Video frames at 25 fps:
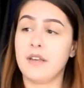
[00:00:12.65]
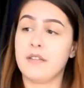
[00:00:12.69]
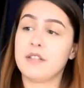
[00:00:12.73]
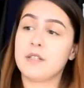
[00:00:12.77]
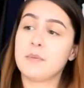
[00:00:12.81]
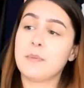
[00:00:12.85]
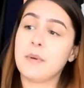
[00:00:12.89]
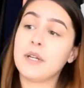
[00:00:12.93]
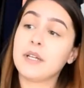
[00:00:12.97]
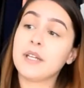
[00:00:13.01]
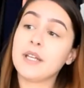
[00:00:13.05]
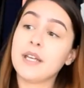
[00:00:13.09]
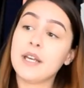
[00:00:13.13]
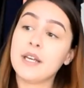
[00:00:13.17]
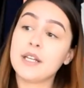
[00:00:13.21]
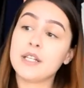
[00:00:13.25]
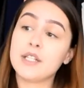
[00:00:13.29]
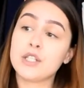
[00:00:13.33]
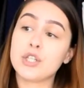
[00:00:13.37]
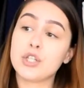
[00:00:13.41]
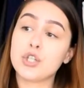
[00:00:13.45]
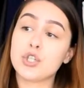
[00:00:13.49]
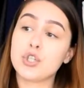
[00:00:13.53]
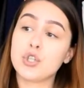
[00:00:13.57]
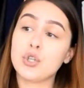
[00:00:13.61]
This part here
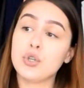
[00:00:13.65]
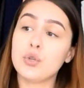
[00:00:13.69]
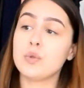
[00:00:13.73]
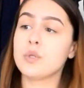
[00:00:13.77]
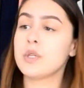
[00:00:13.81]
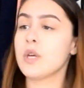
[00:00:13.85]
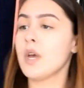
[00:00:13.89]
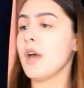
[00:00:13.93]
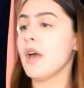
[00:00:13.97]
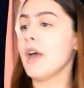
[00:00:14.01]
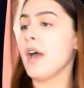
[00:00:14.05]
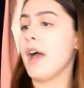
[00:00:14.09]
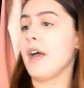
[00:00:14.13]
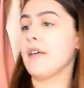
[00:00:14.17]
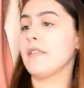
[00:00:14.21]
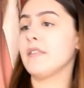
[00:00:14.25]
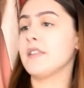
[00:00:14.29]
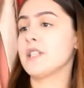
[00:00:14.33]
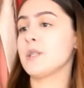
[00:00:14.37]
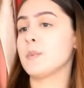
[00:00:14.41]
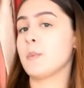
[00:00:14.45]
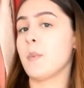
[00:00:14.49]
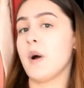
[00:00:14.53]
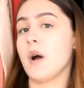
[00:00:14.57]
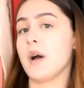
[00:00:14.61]
is the shoes and
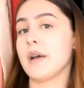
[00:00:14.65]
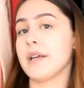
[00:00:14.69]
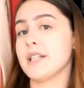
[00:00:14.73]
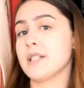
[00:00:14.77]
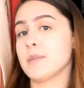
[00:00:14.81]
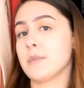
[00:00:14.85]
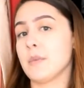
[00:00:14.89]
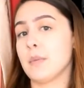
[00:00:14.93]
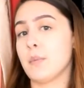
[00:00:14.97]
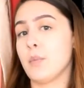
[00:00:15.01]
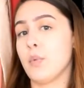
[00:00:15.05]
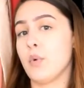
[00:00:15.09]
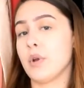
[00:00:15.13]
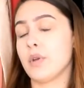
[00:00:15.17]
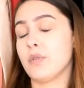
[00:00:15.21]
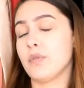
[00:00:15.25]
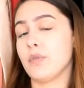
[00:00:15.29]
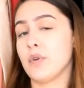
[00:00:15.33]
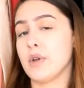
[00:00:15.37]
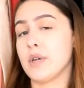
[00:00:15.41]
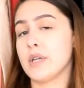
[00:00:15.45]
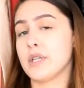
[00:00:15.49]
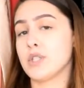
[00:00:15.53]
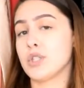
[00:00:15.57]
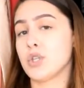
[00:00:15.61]
this part is my
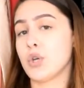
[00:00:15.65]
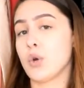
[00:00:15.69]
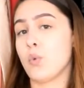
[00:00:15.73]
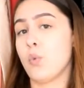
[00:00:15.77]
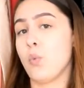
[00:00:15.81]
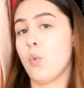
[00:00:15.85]
boyfriend's